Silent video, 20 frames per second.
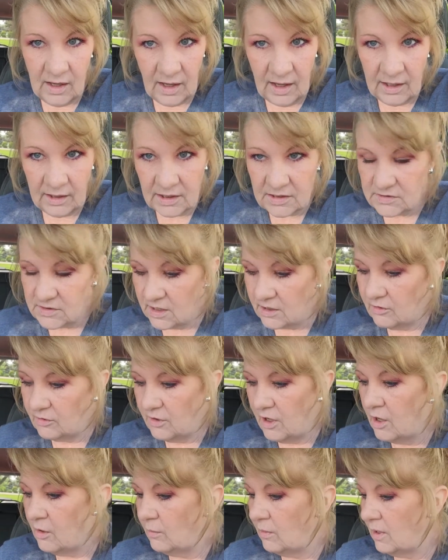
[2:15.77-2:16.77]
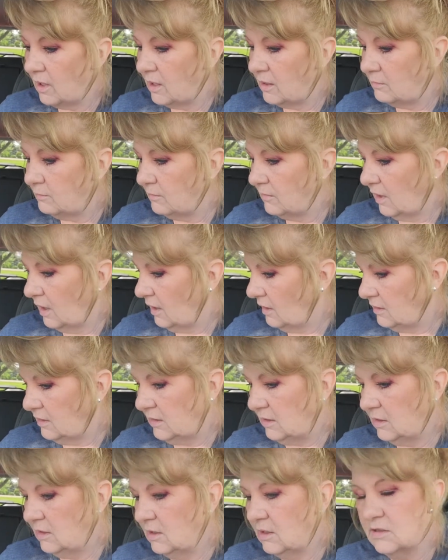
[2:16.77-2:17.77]
because I don't know what I
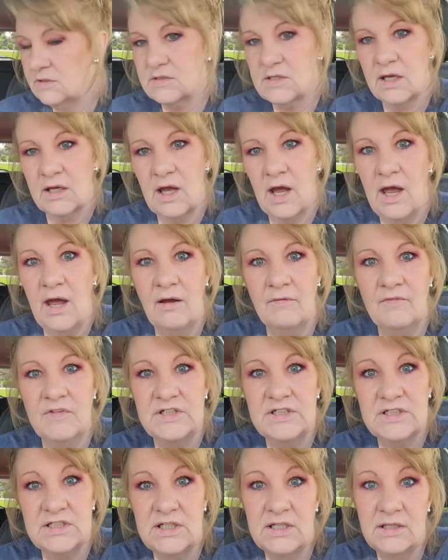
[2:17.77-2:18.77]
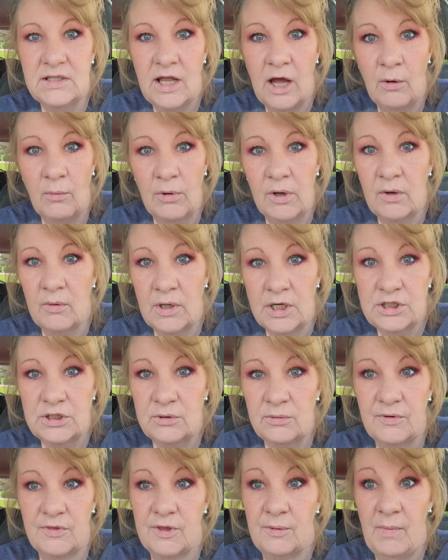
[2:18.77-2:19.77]
need. It's like, I have these teeth now. What do I
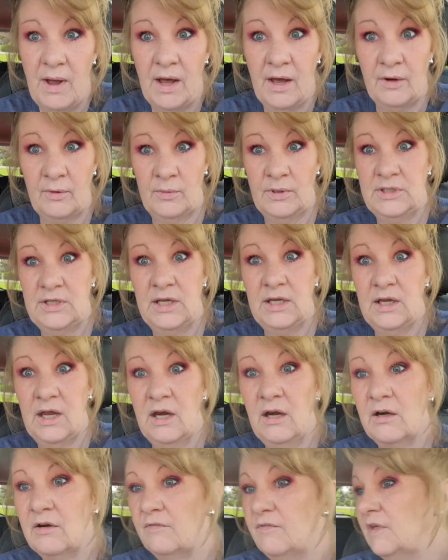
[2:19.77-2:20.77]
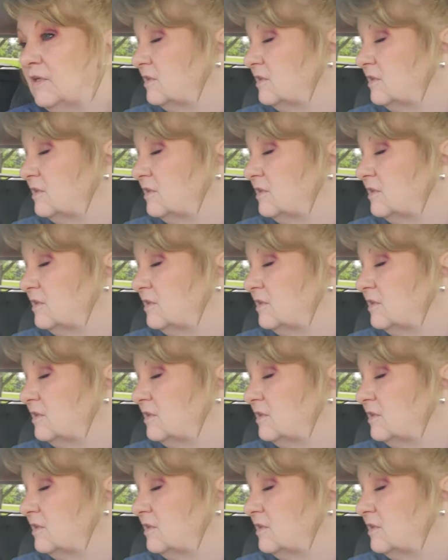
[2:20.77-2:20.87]
do with them? How do I take care of